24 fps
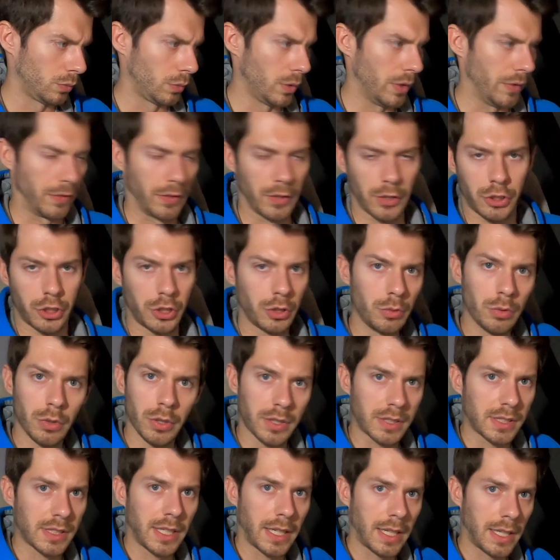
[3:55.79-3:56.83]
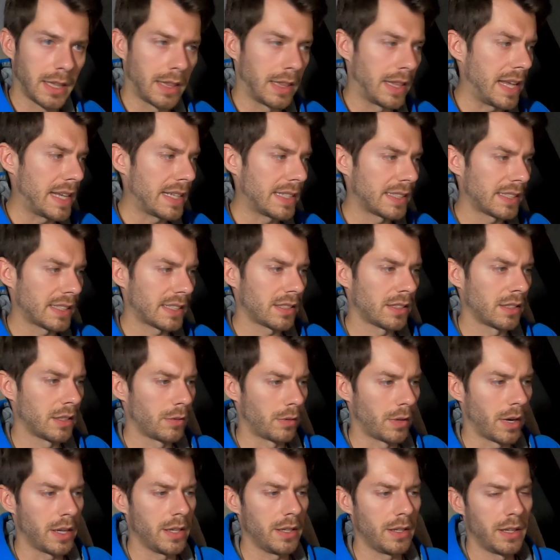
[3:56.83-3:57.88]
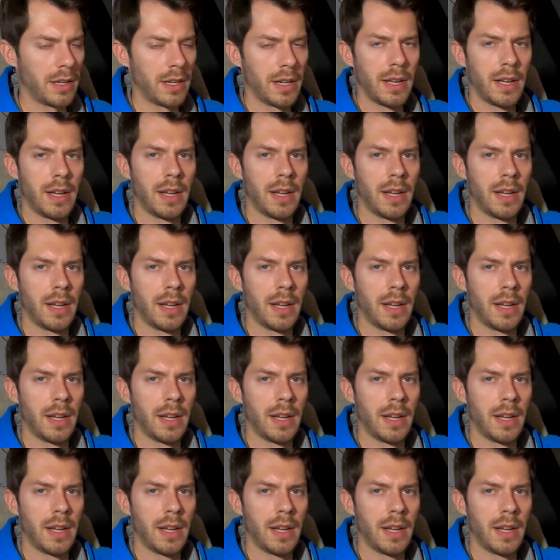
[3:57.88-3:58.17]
if the shoe looks like this, right,